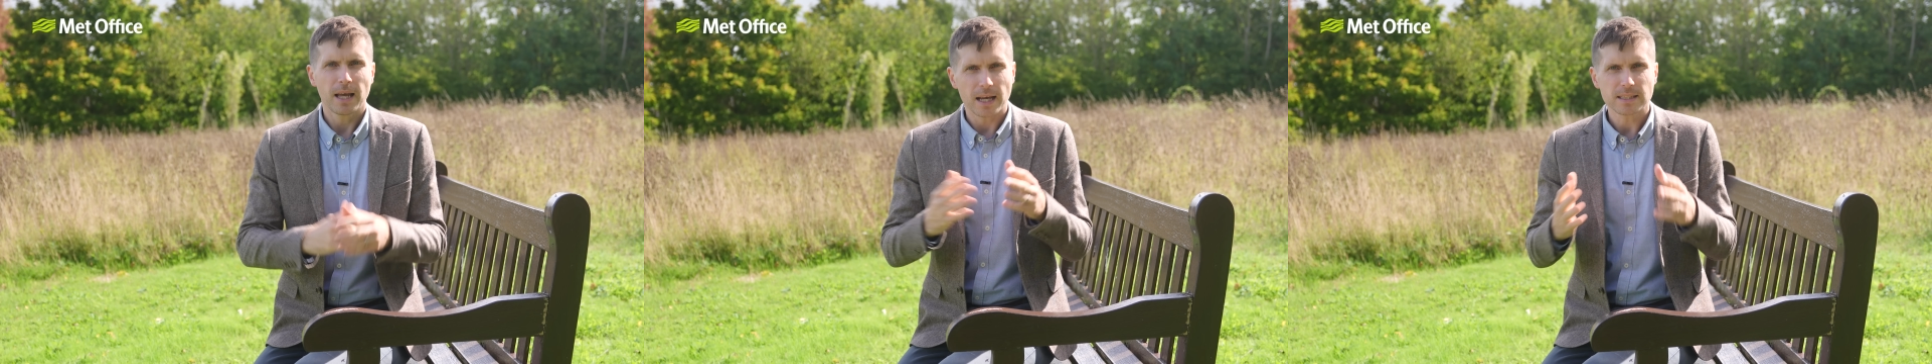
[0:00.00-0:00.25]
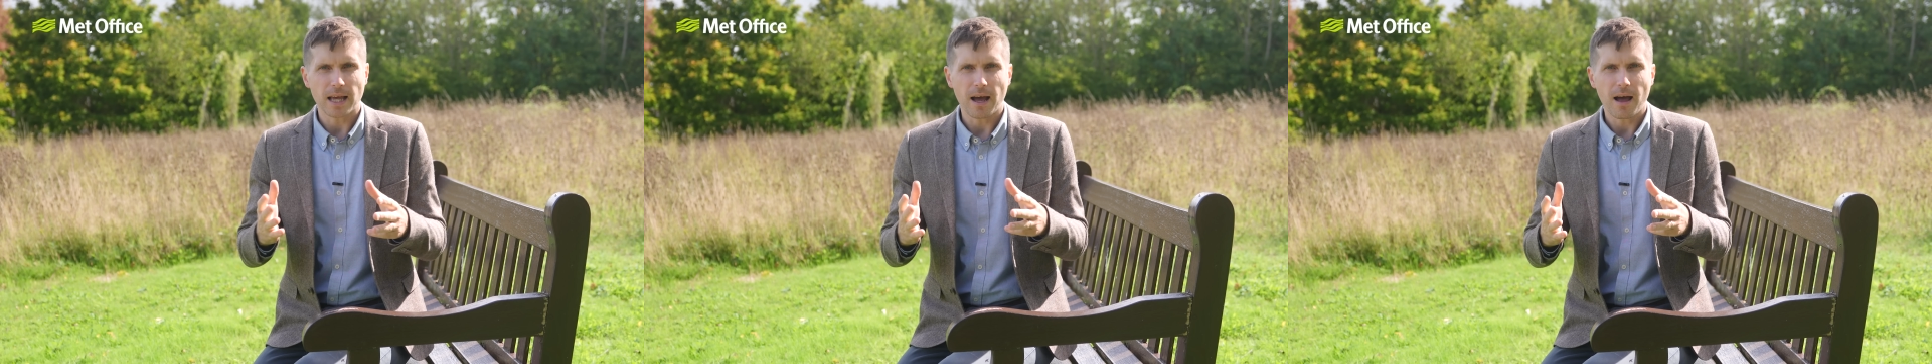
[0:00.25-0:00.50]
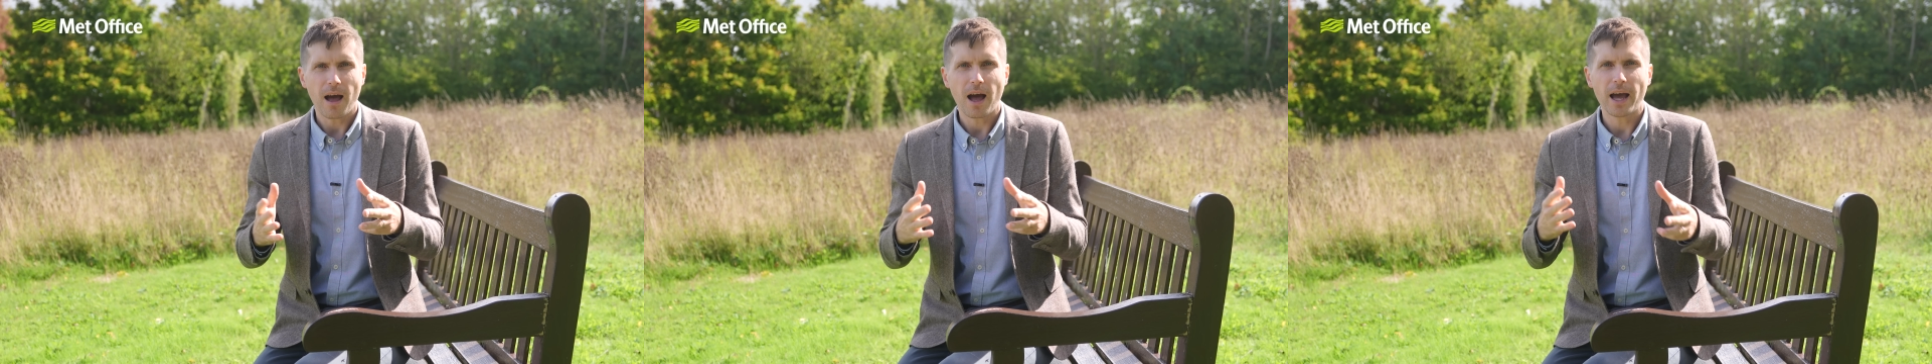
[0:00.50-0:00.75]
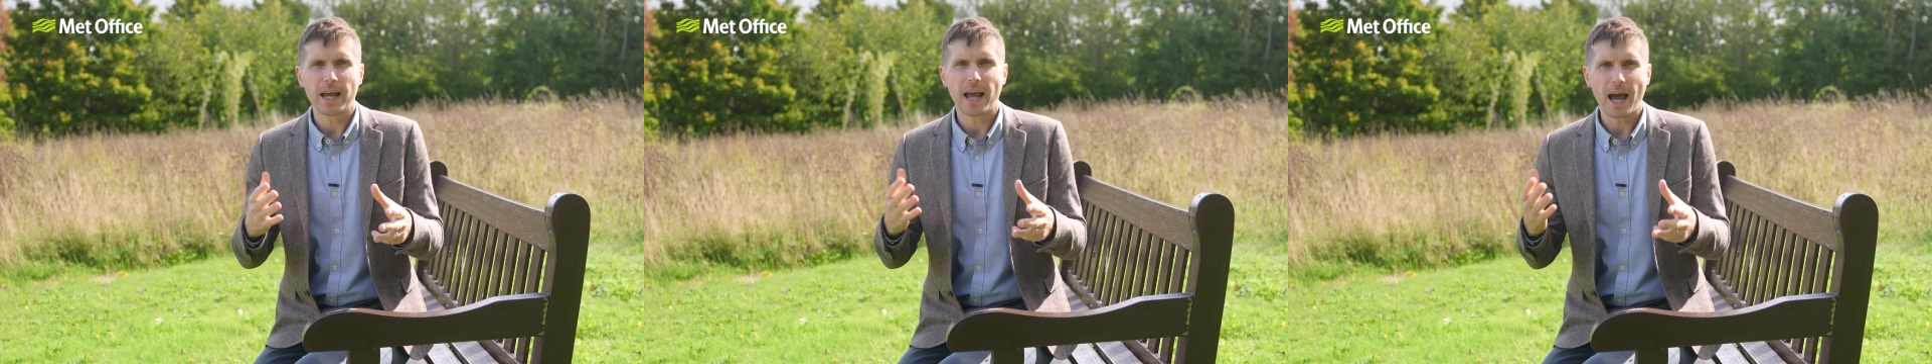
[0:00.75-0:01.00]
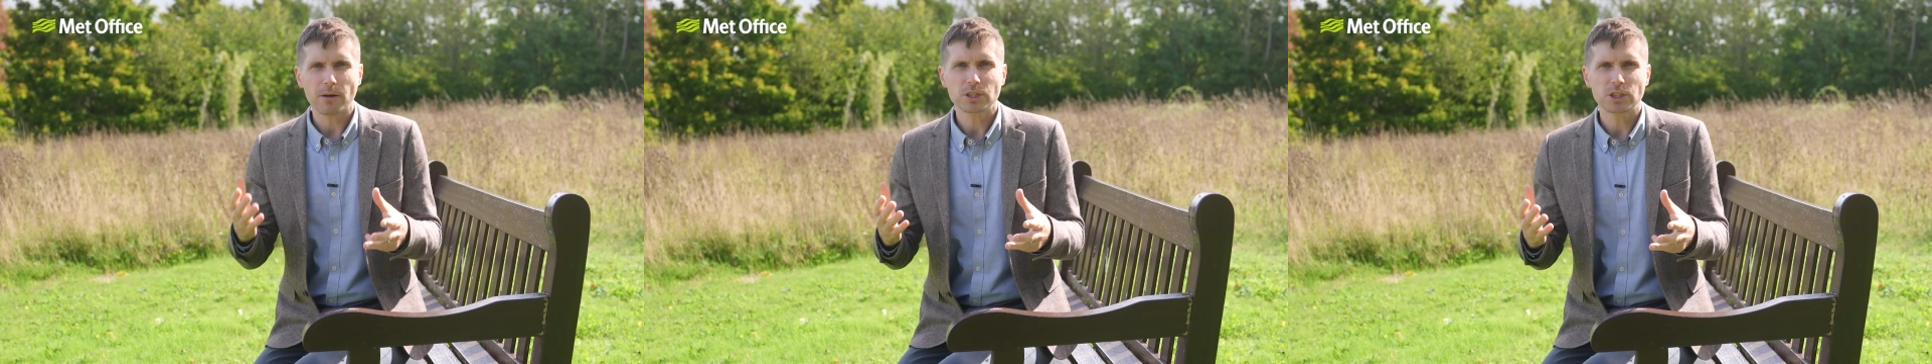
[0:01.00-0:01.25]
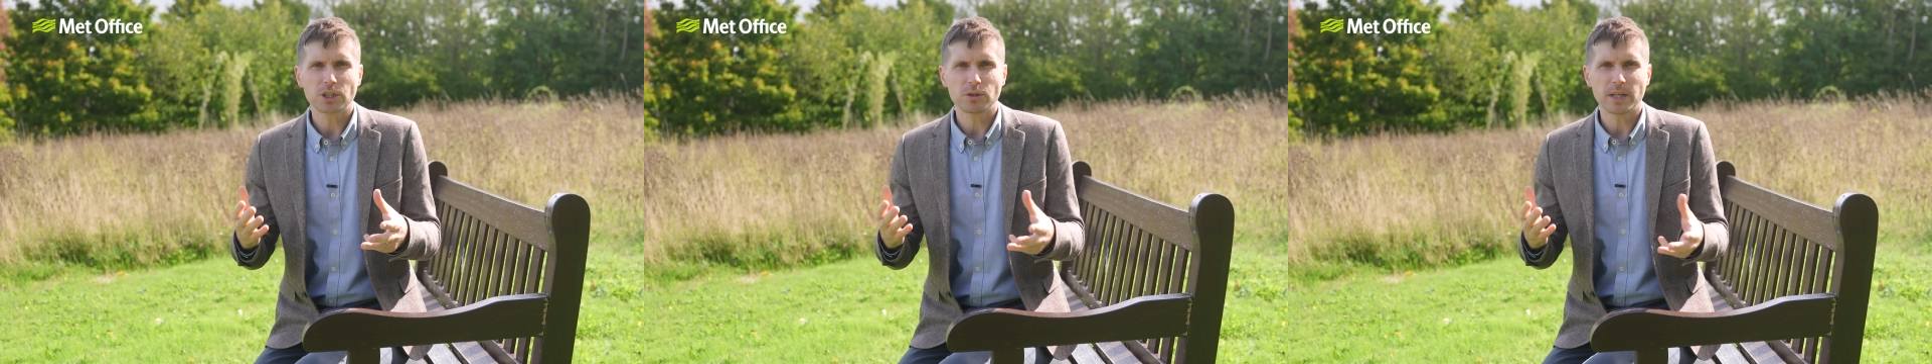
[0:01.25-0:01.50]
As that high
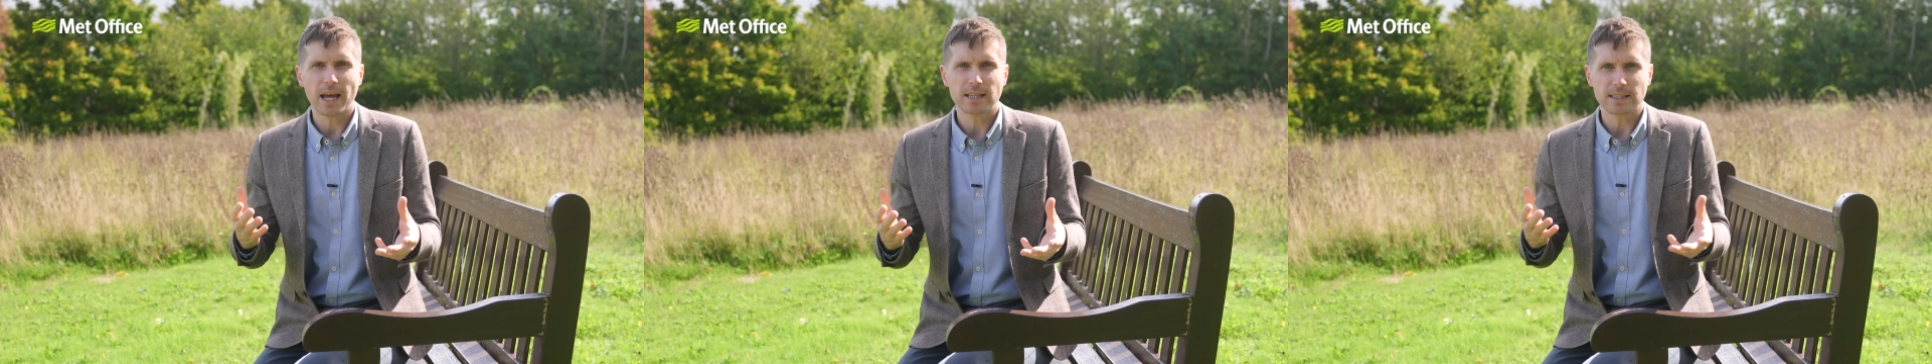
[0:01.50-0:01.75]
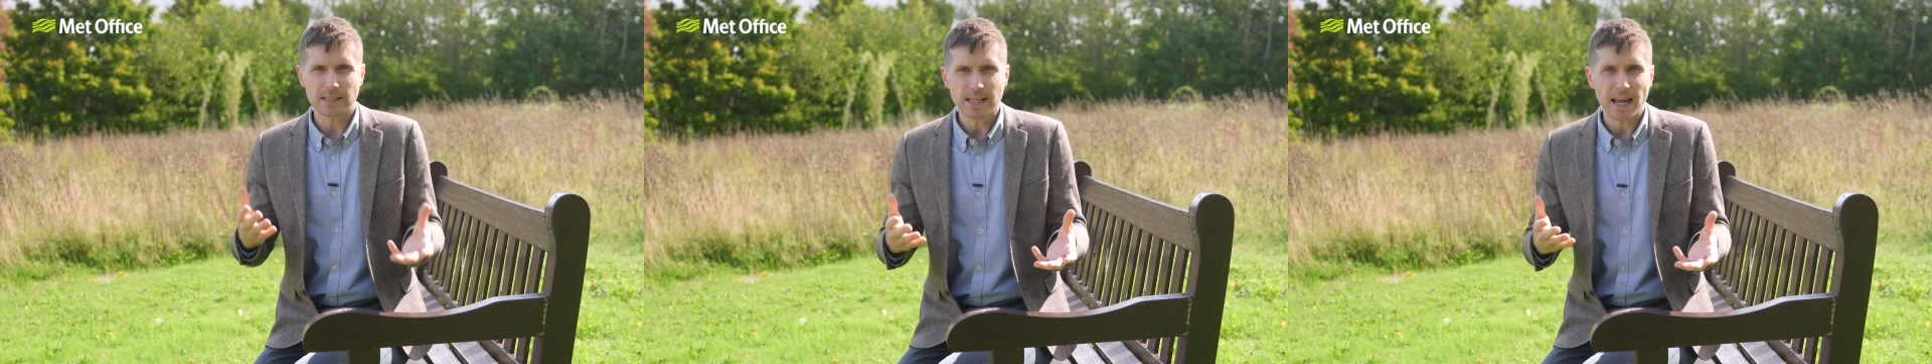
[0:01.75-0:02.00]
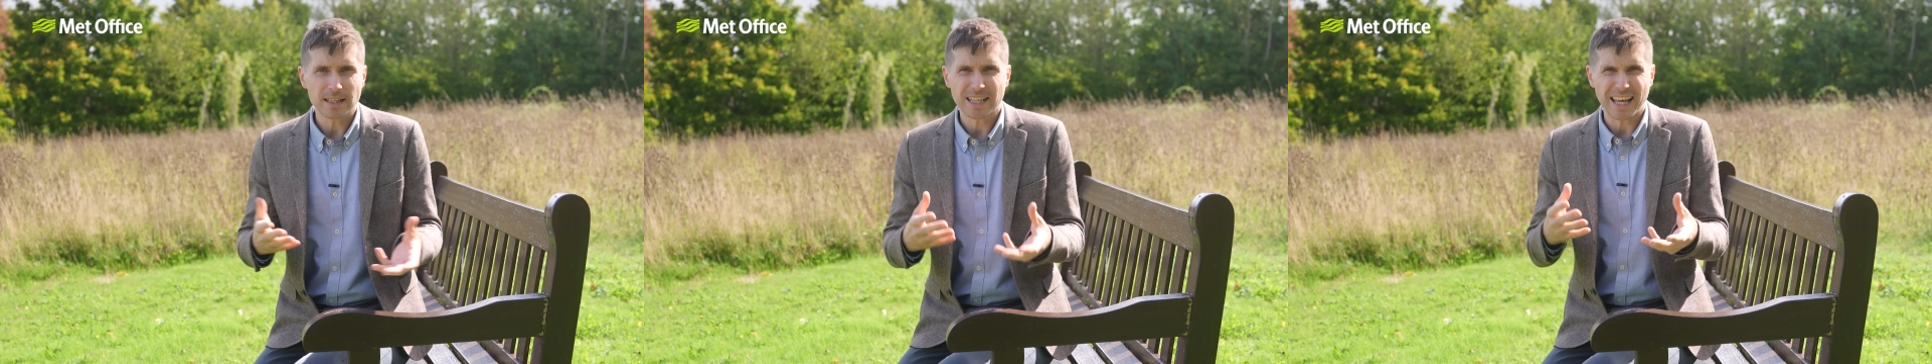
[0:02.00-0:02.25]
altitude air descends,